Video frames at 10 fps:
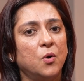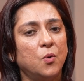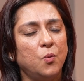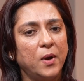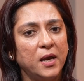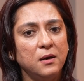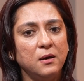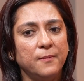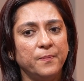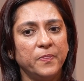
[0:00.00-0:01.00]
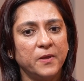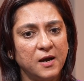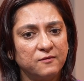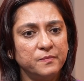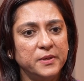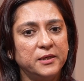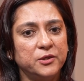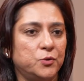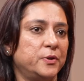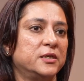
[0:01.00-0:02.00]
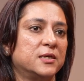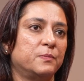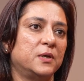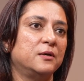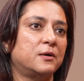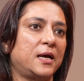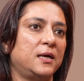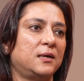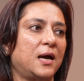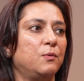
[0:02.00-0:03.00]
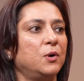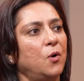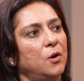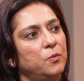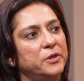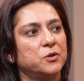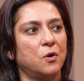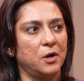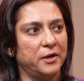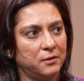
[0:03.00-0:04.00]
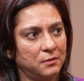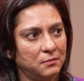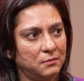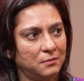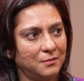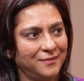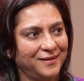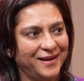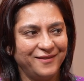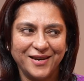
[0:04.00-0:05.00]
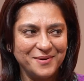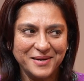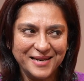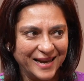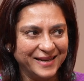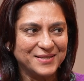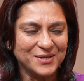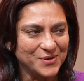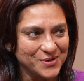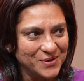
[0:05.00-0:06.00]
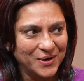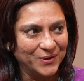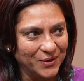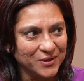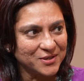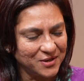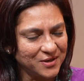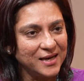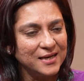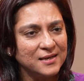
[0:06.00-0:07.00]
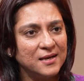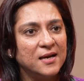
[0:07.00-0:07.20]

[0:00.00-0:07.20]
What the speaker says: When the government is doing something right, I will always call it, if anybody likes it or not, right?